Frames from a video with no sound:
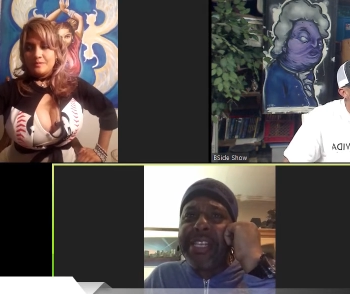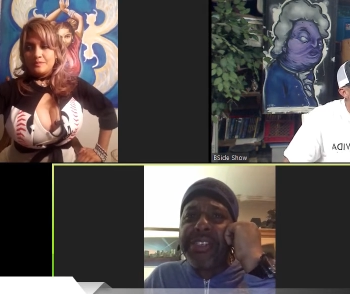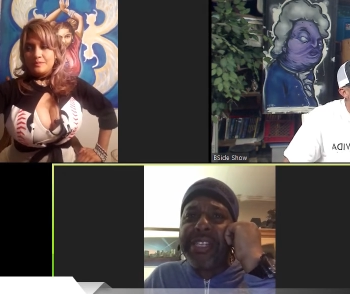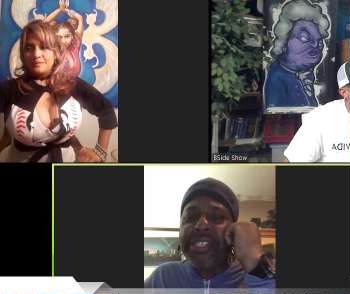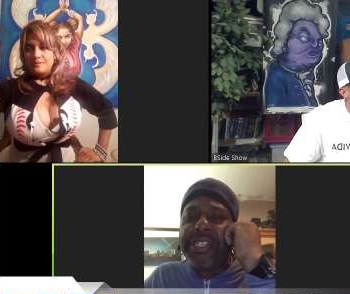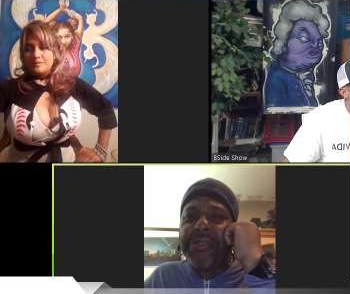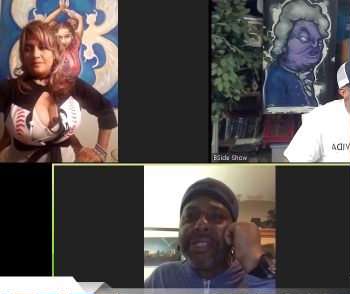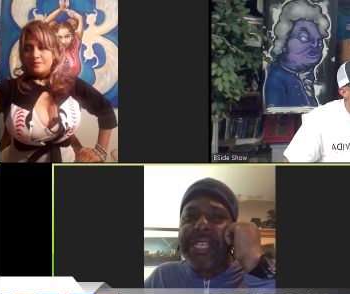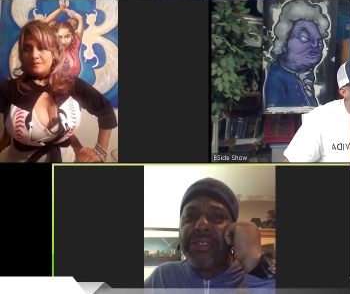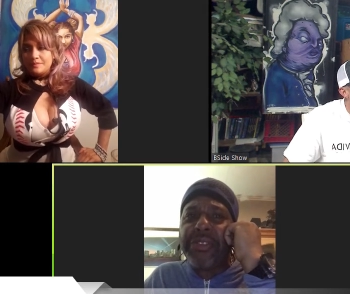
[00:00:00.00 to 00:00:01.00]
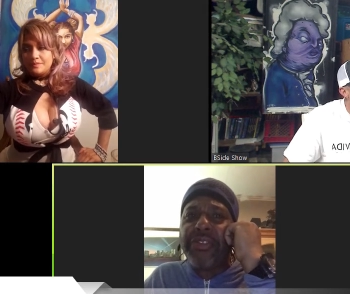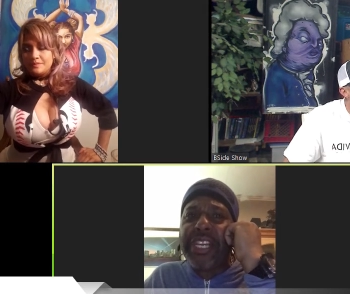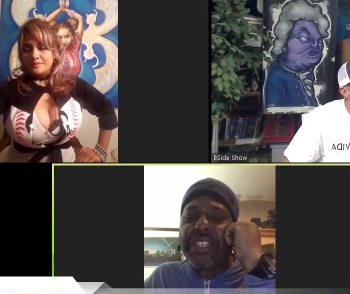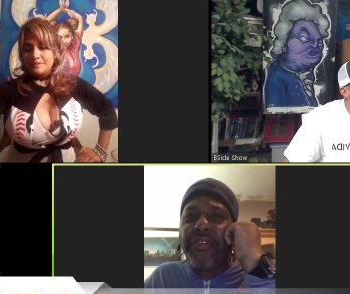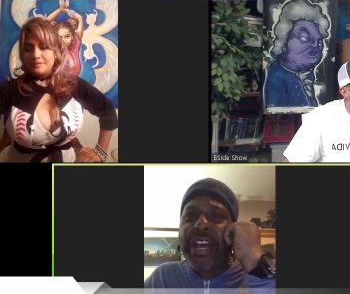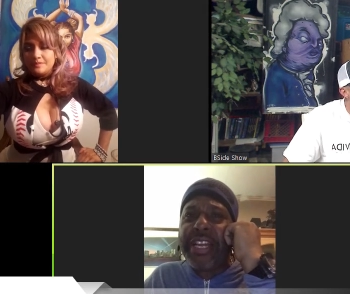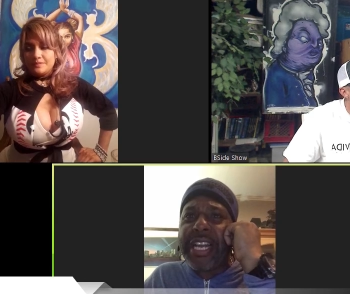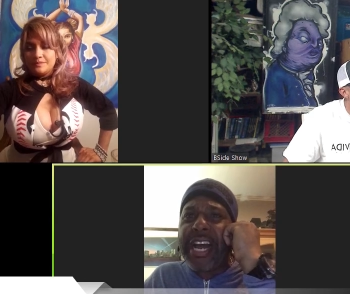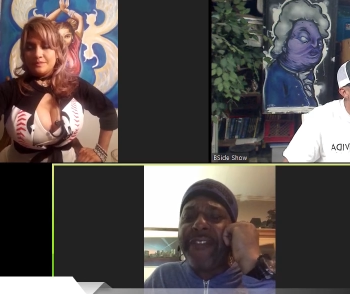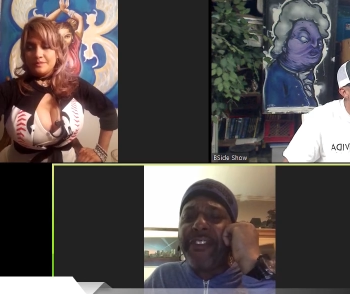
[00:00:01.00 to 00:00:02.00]
Speaker 1: sure that you that you that you find a
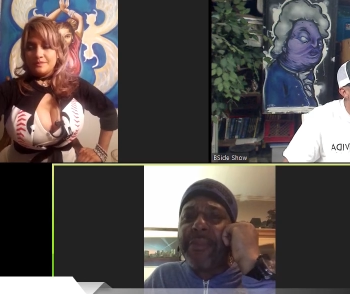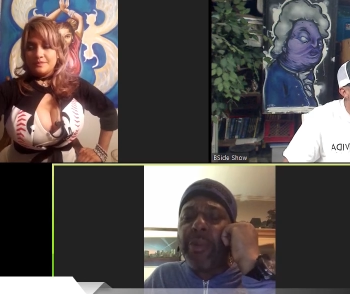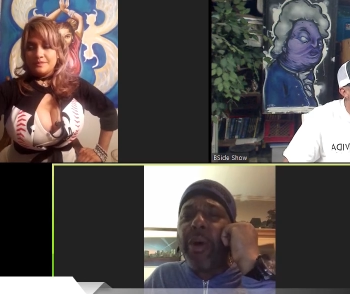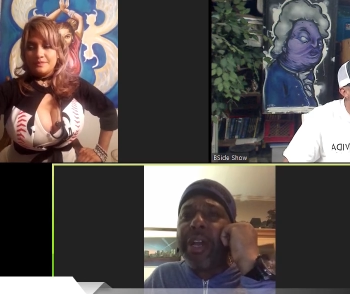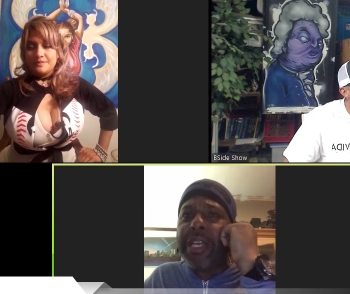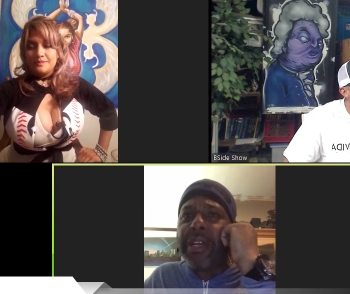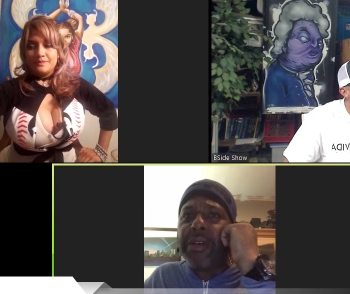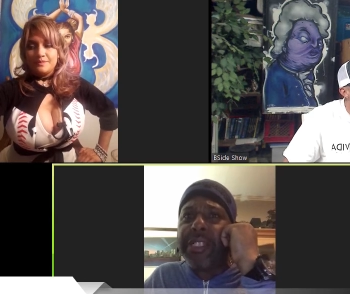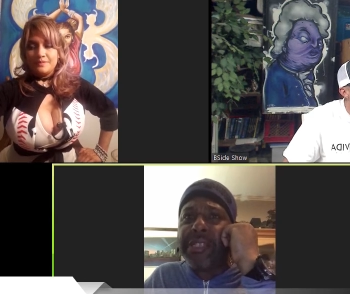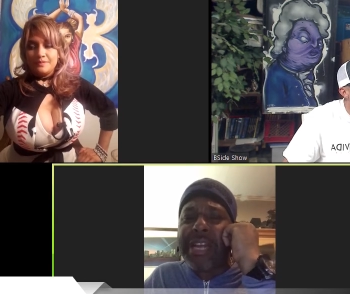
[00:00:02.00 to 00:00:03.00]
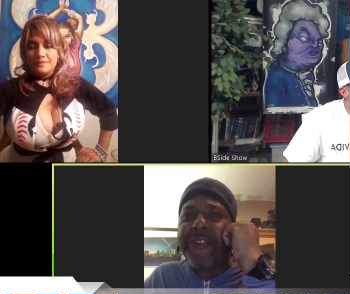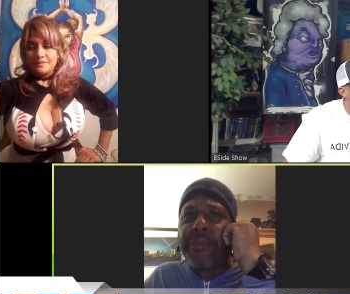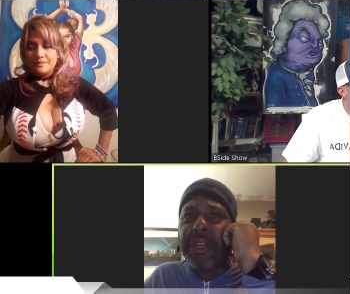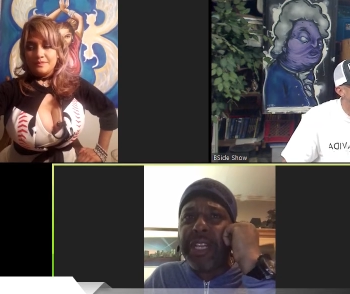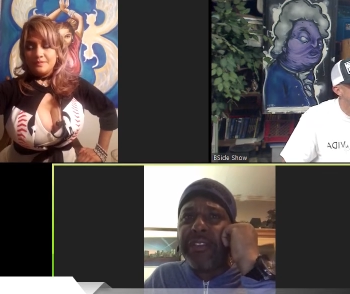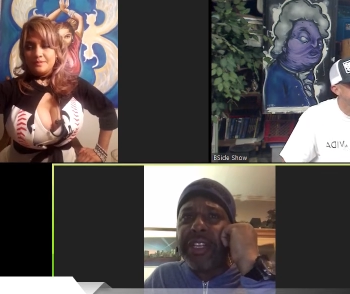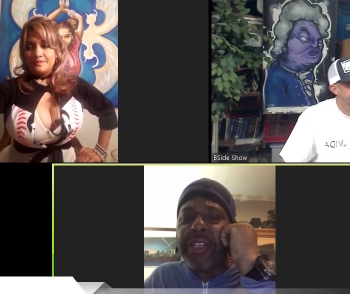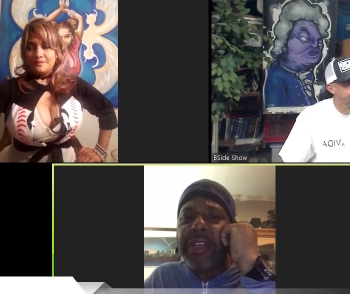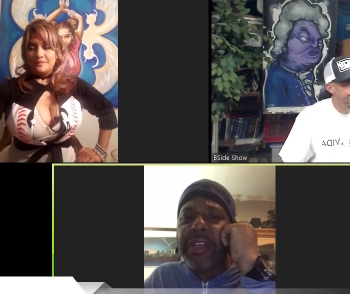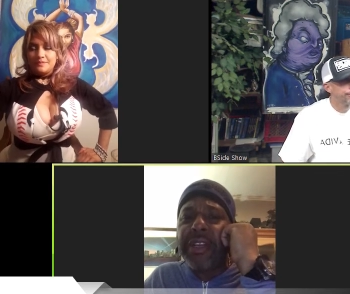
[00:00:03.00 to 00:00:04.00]
guy from Milwaukee though, because I'm not from Cleveland,
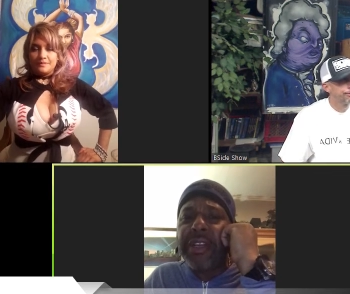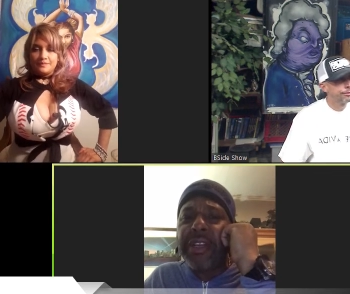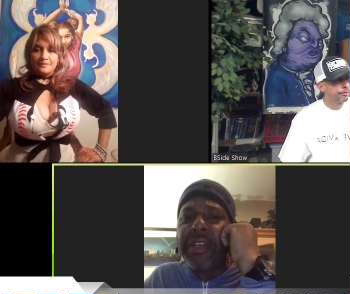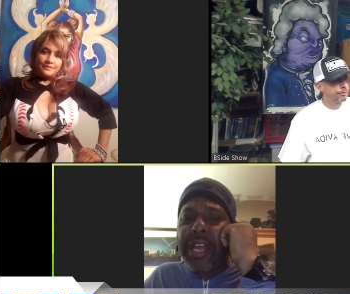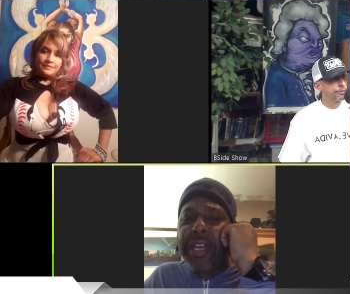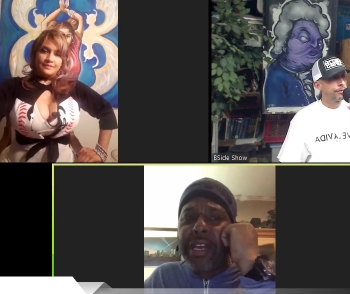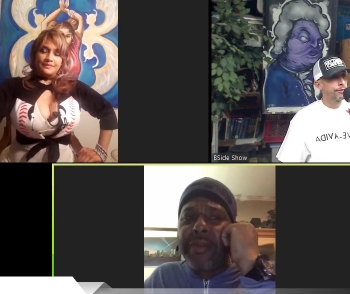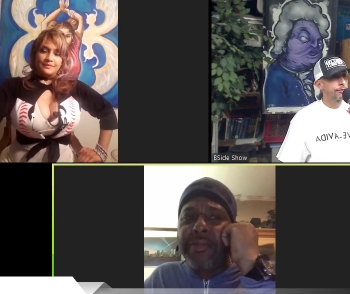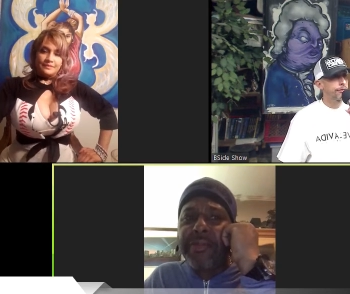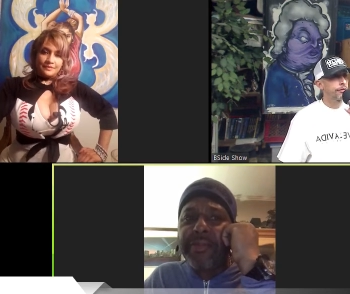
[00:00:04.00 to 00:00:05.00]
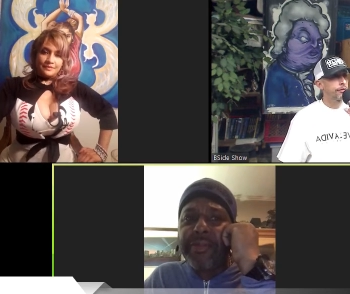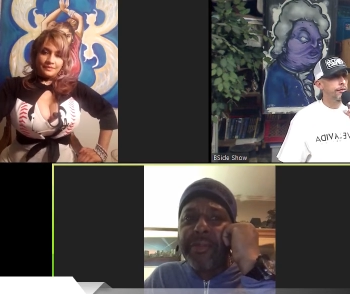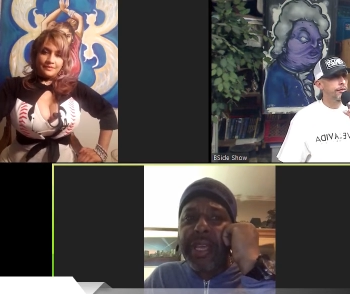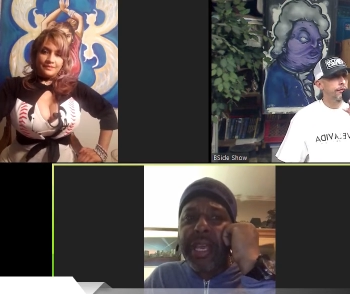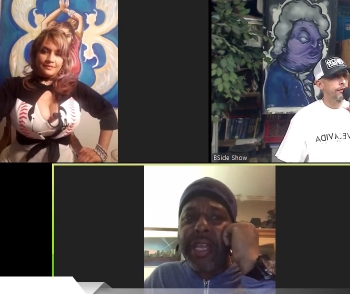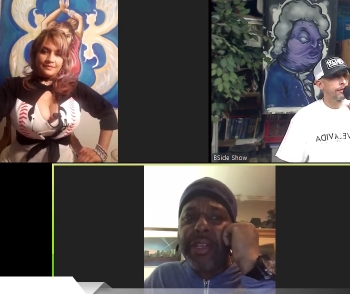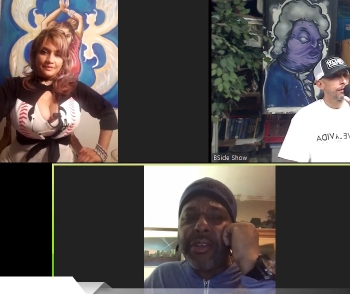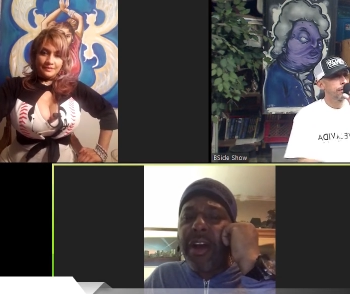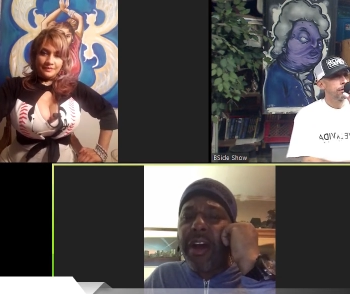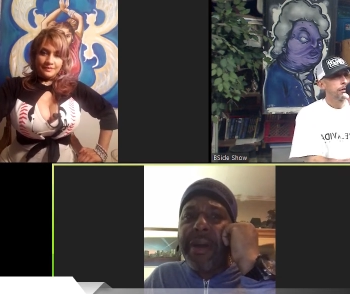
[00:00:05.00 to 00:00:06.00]
and, and um and
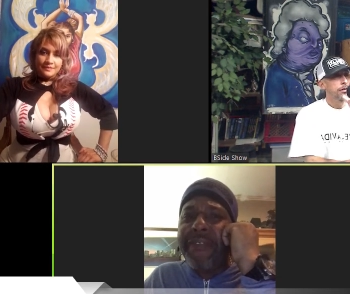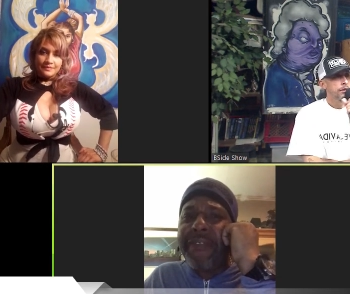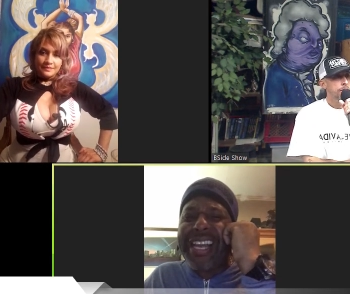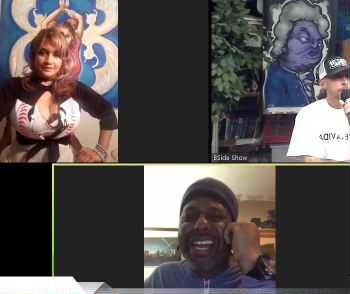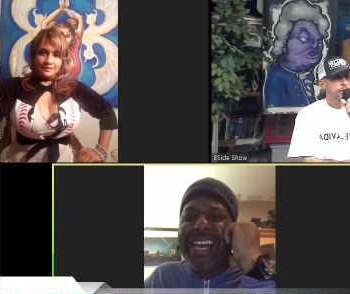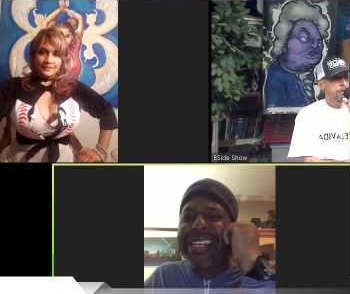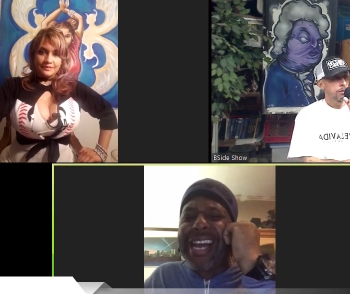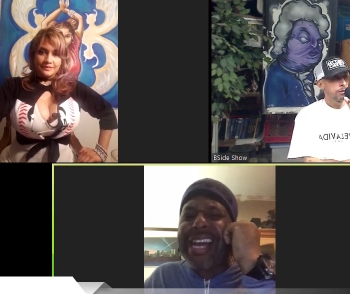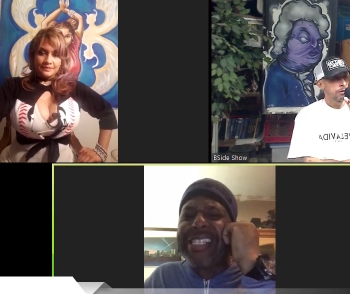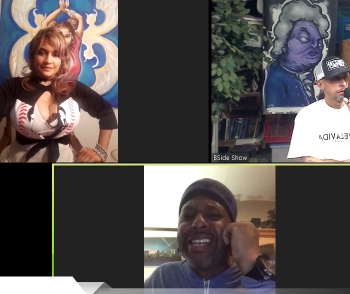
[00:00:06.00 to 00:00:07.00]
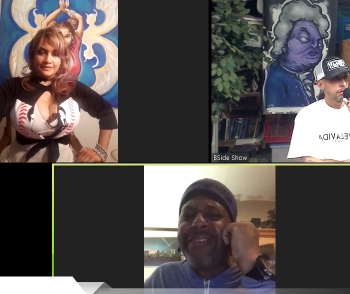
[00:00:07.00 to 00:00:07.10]
all my I got like nine ten